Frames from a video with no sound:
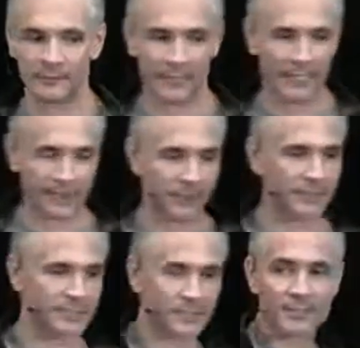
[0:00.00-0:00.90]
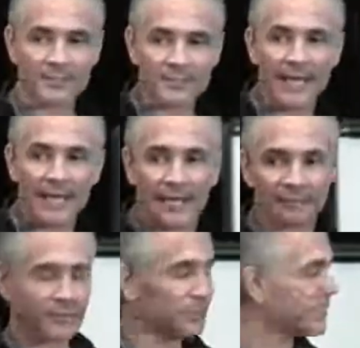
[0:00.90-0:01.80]
On all the sales letters I have.
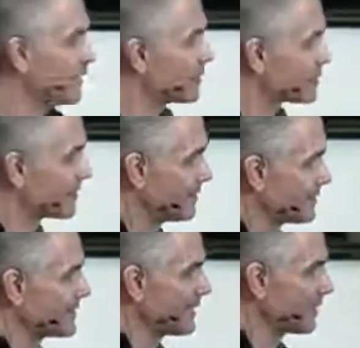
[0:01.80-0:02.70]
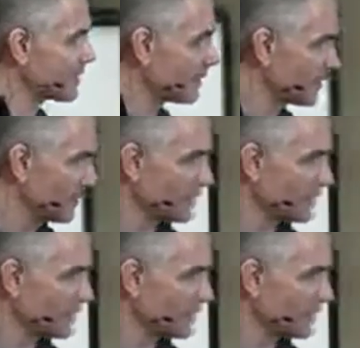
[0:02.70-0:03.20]
So it's not just this sales letter that